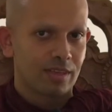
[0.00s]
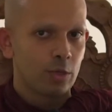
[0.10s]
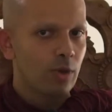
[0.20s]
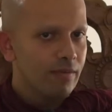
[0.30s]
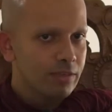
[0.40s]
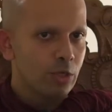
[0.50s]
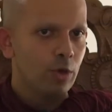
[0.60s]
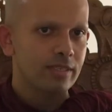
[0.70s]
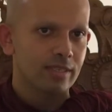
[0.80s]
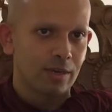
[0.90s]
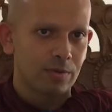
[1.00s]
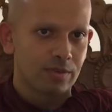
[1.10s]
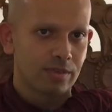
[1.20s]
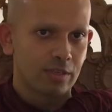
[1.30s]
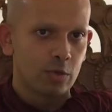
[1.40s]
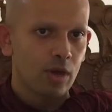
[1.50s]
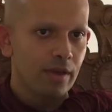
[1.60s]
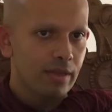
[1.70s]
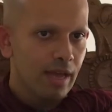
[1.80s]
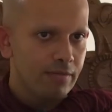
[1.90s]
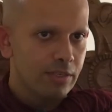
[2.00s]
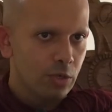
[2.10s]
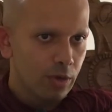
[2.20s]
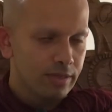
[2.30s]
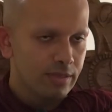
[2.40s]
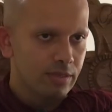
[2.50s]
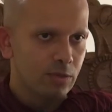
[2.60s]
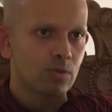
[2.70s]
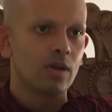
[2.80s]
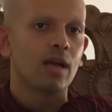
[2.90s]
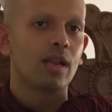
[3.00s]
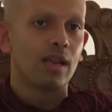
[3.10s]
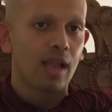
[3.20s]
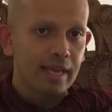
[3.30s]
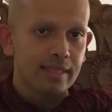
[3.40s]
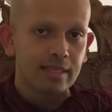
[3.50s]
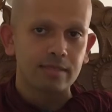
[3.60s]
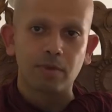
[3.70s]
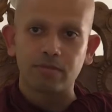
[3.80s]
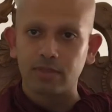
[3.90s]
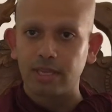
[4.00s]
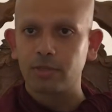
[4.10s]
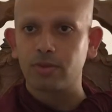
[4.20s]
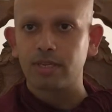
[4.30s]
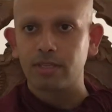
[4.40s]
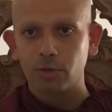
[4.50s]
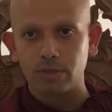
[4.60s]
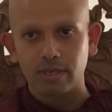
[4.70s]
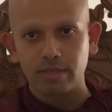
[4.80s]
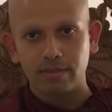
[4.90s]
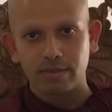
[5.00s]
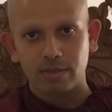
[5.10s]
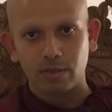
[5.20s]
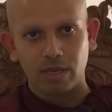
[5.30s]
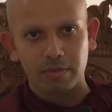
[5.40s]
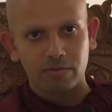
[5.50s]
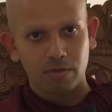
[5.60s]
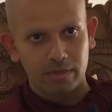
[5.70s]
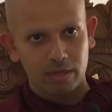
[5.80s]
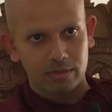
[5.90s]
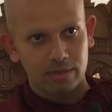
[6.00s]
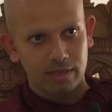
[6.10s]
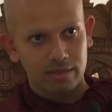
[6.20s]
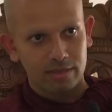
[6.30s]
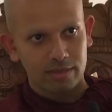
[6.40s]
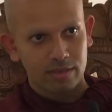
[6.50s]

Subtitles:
You have a choice now. You either have a choice to like this, but for that you need a drushti to come in from the outside,